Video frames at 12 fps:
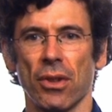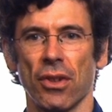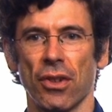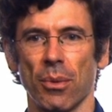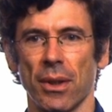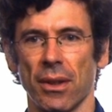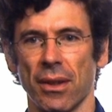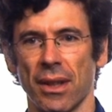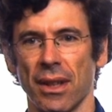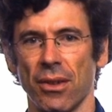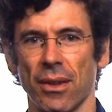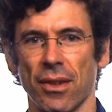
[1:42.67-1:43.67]
just so we can
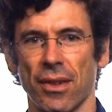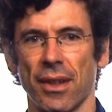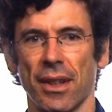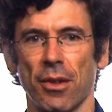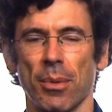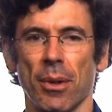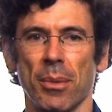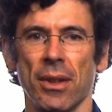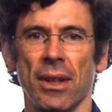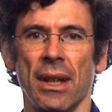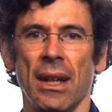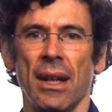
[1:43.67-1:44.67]
kind of do this thought
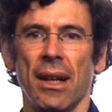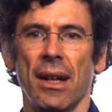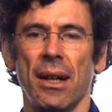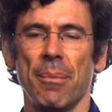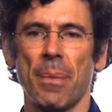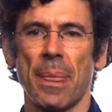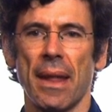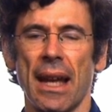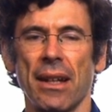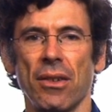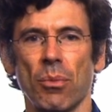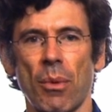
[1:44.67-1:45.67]
experiment.
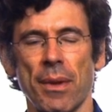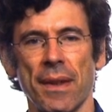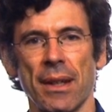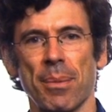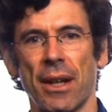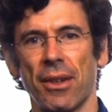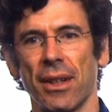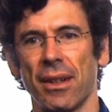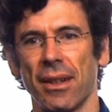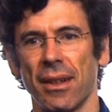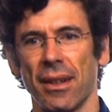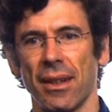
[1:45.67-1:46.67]
And when we think about it,